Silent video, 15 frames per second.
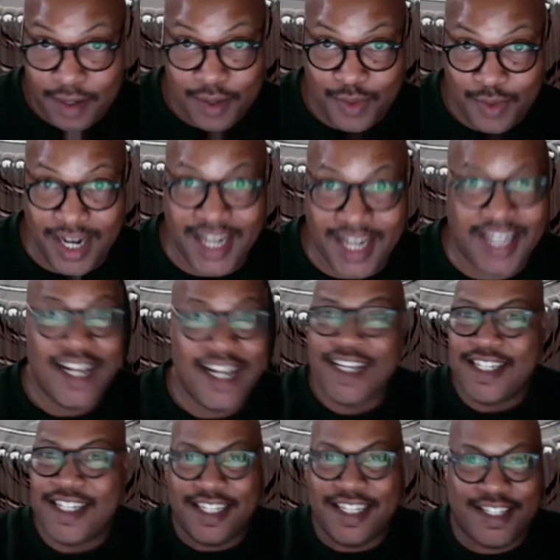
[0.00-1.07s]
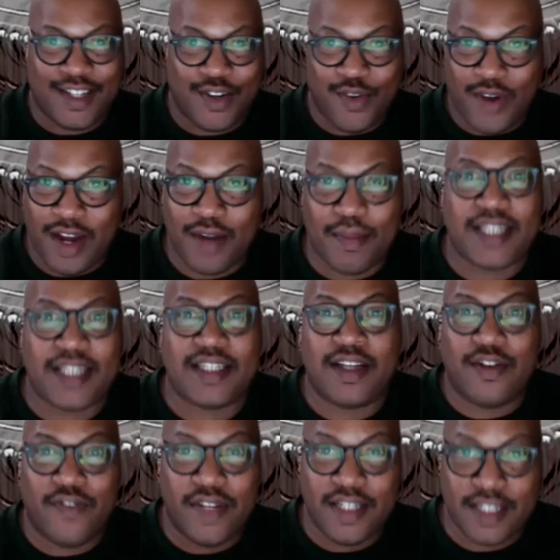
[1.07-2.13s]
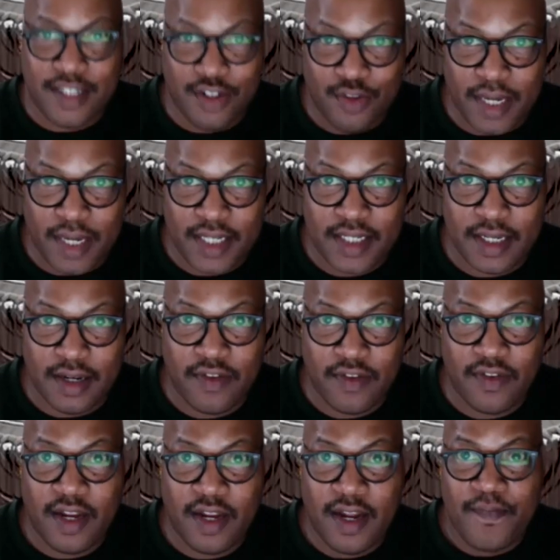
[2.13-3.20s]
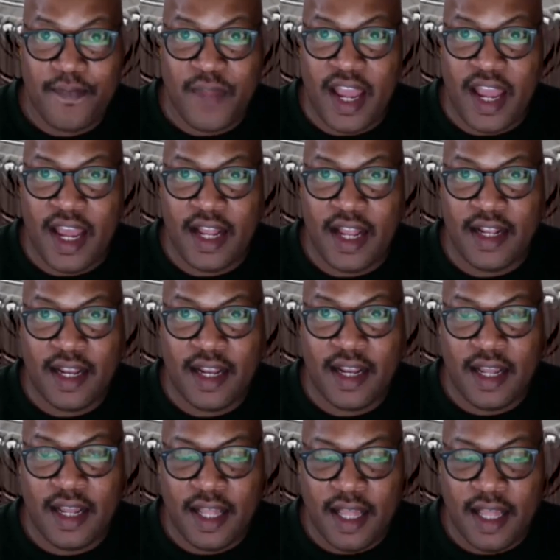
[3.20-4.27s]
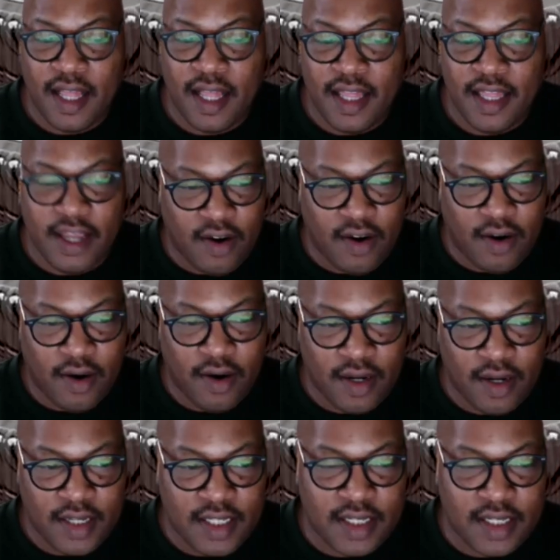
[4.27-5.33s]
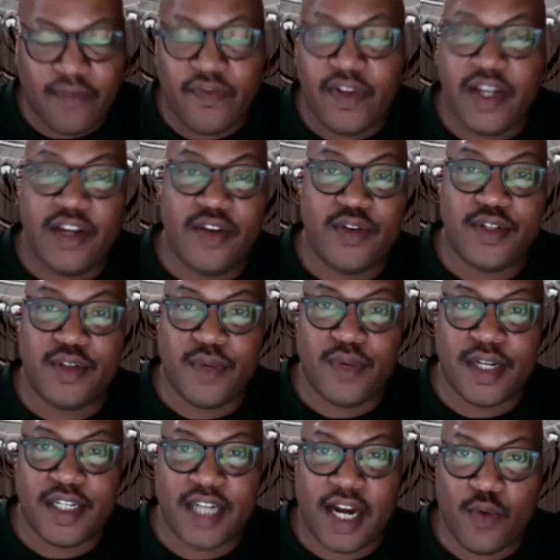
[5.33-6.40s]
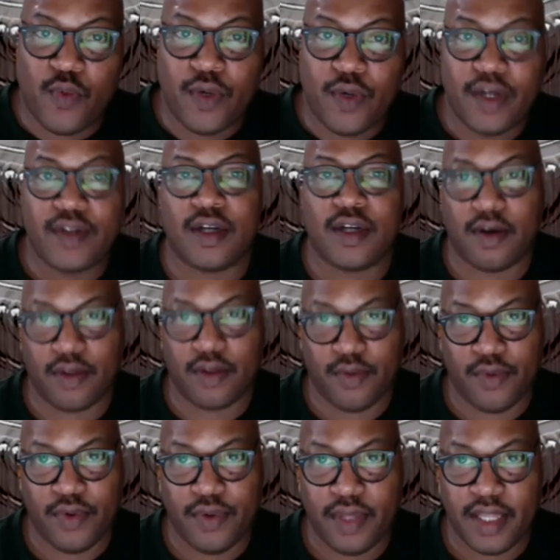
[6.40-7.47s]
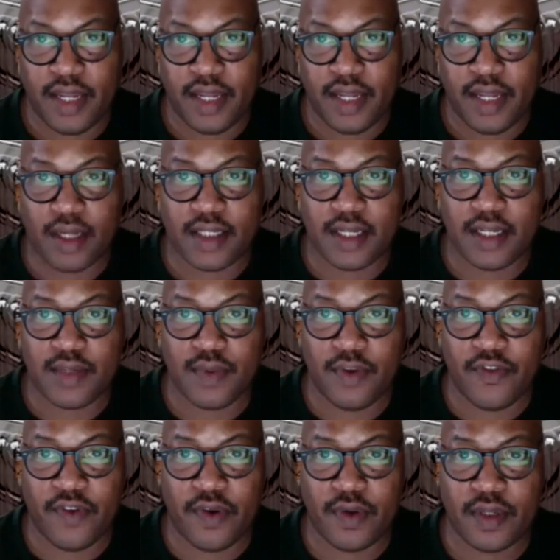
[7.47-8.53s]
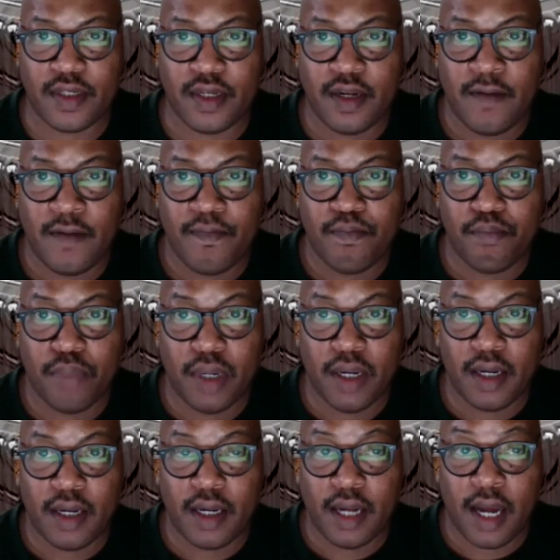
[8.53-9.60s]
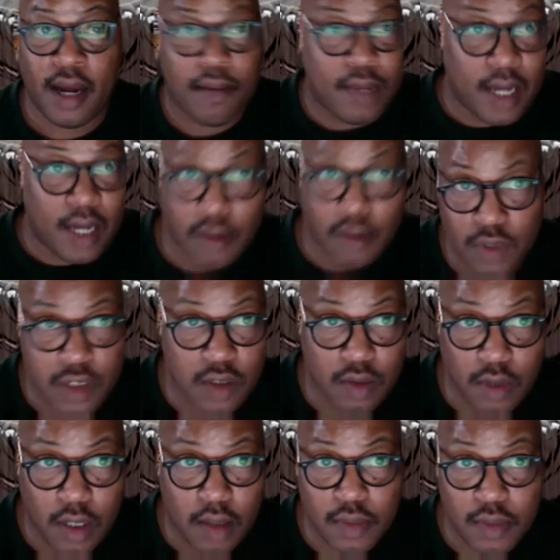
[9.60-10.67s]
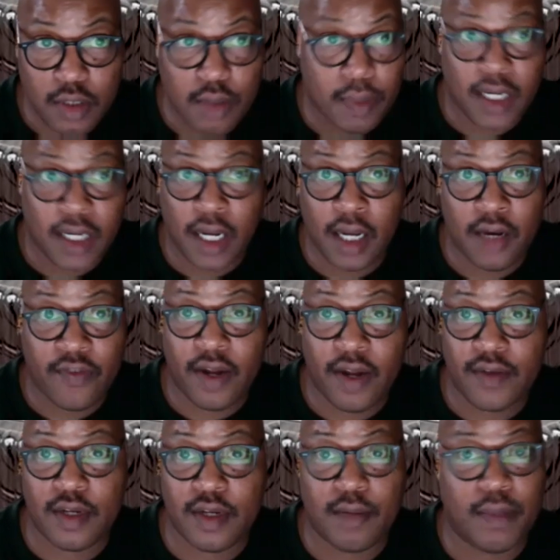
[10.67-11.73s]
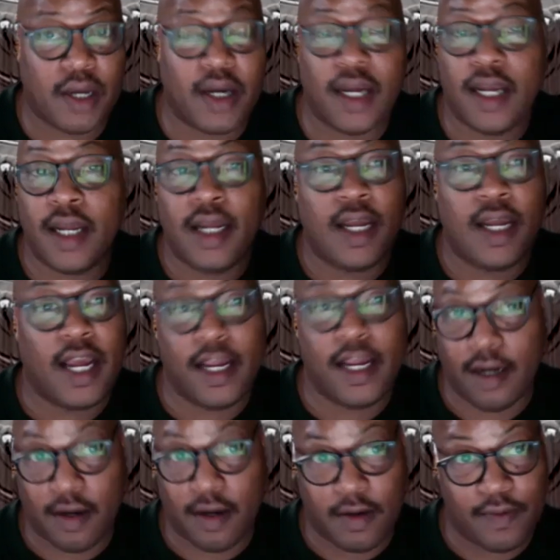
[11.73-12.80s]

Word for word: right? Mm-hmm, Just to mm-hmm. ground myself and still myself. And there are some venues in which I will talk through that process with folks, but I'm not gonna show up to my nine to five talking about, hey y'all,